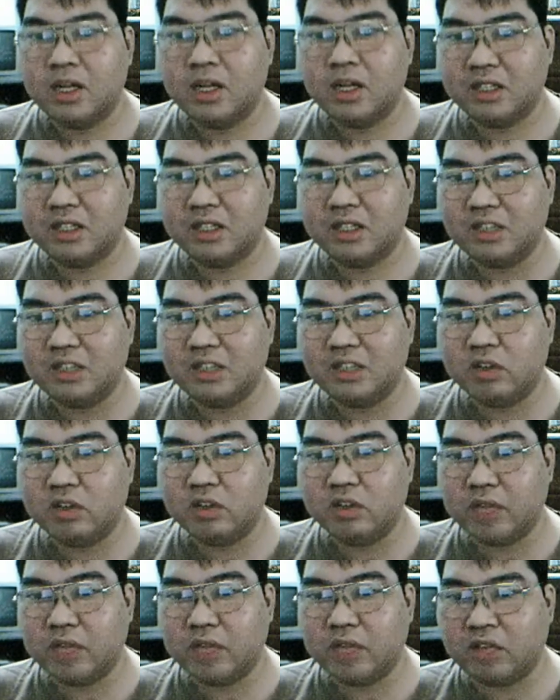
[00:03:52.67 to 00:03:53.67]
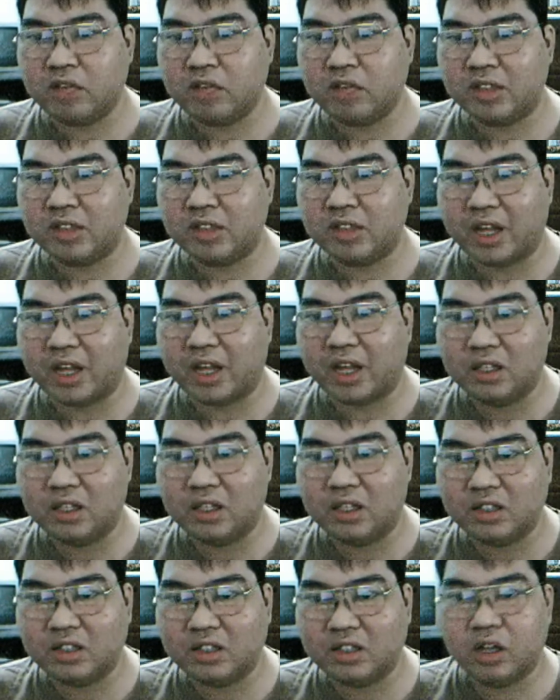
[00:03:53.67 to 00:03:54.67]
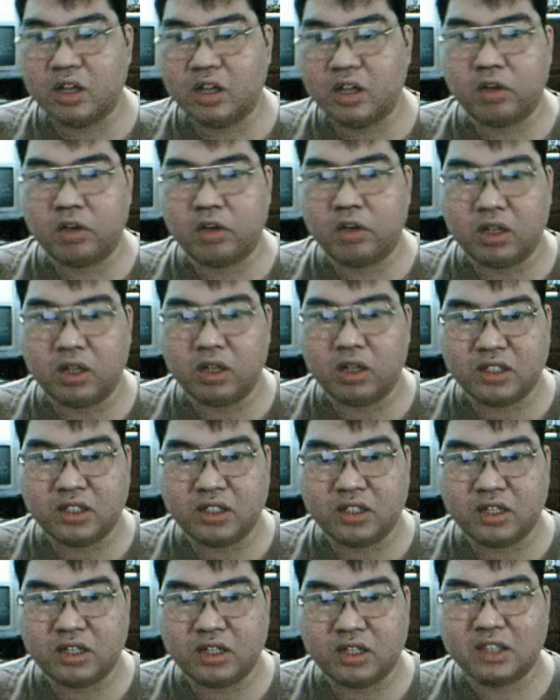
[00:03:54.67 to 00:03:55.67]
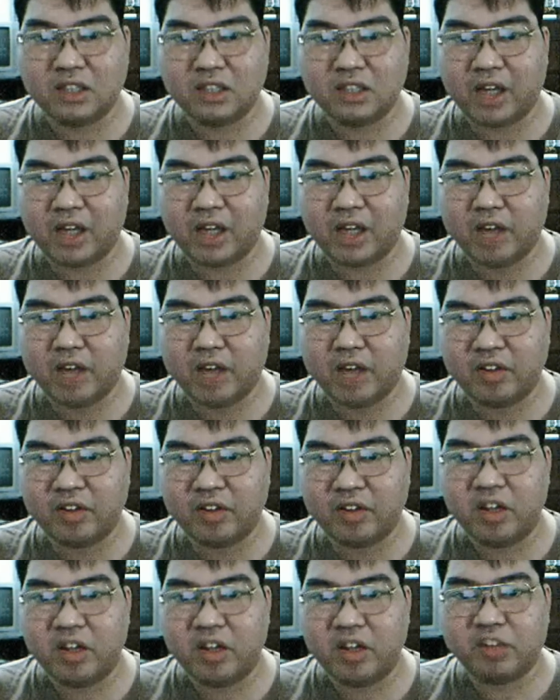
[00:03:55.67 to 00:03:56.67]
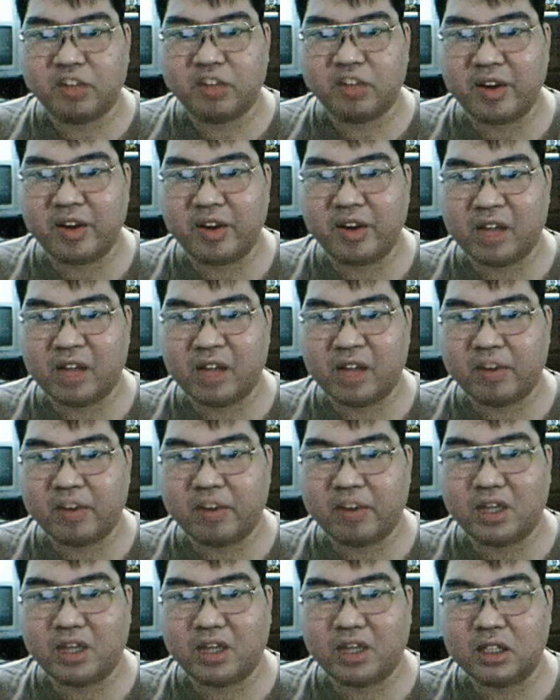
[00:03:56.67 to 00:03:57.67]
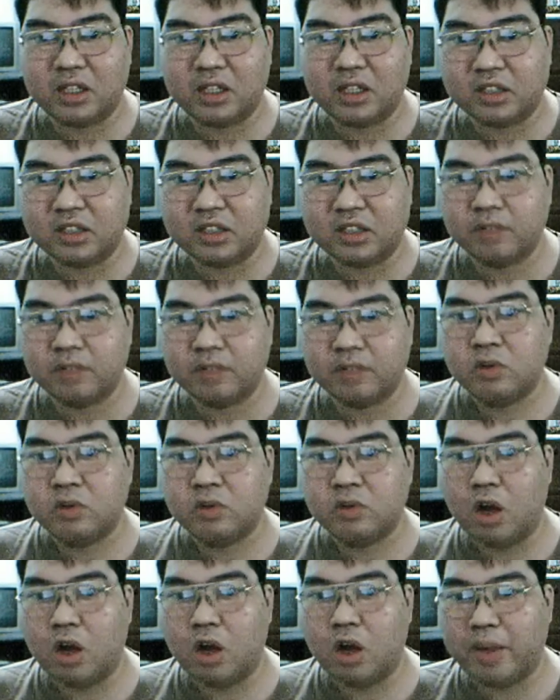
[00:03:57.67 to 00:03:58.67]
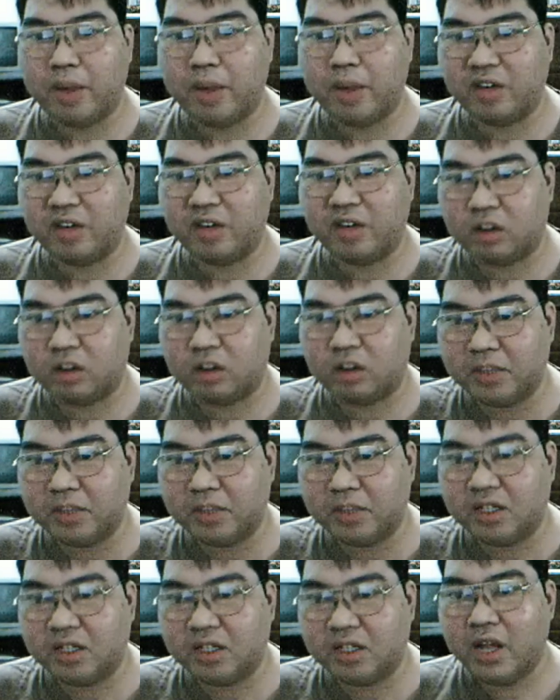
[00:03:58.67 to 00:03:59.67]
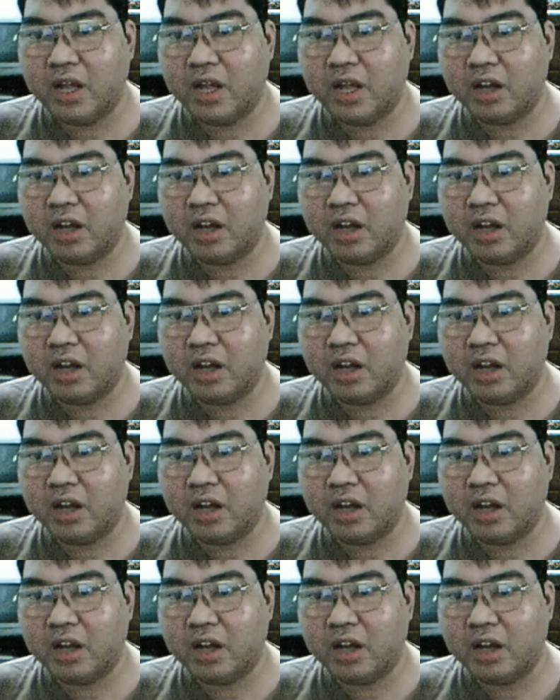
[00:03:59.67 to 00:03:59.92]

This team usually includes a psychologist, neurologist, psychiatrist, speech and language pathologist, occupational therapist, and